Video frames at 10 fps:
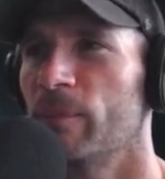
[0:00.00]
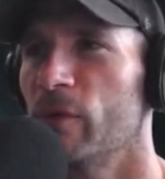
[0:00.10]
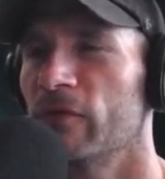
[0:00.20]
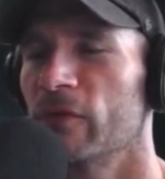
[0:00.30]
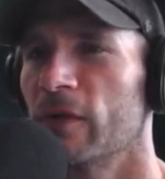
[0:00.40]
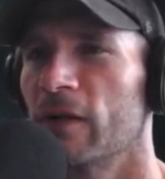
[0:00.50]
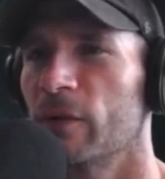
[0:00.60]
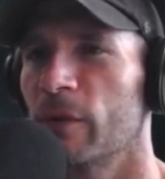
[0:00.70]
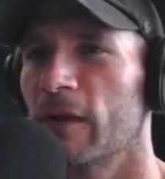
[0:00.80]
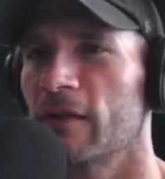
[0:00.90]
mute fruit. I don't
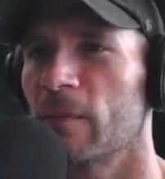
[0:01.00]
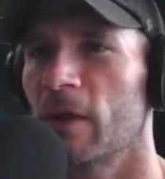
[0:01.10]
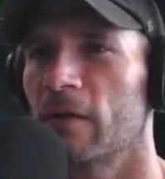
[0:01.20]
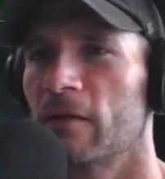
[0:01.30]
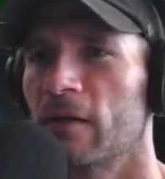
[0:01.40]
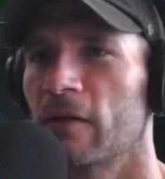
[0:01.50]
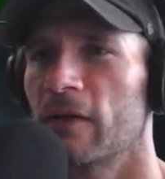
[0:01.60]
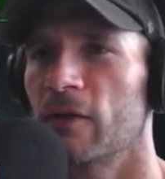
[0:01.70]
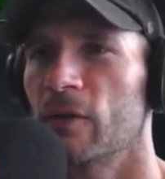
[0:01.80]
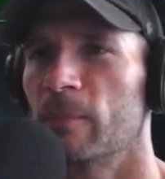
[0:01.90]
know what that's about. I don't
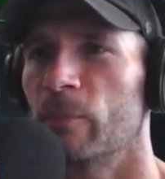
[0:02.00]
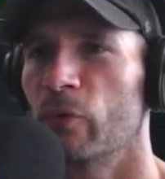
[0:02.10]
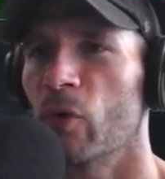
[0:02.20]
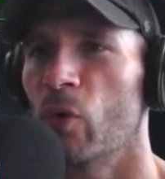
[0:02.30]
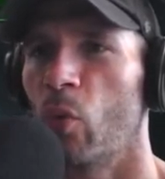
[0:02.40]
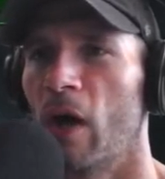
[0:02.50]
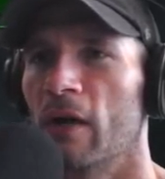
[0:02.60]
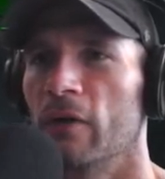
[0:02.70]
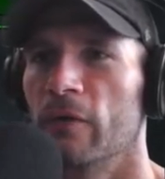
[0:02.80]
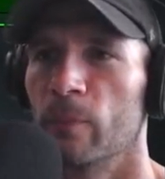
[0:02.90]
think you can grow
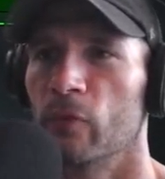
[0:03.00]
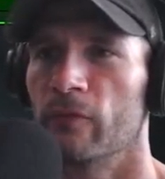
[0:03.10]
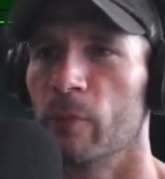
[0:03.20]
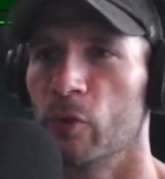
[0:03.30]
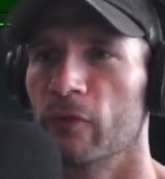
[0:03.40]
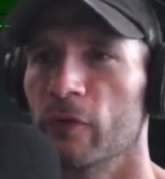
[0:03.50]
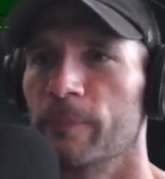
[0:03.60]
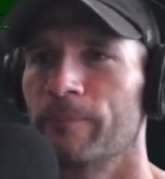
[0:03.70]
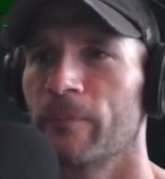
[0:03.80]
wild mute, fruit.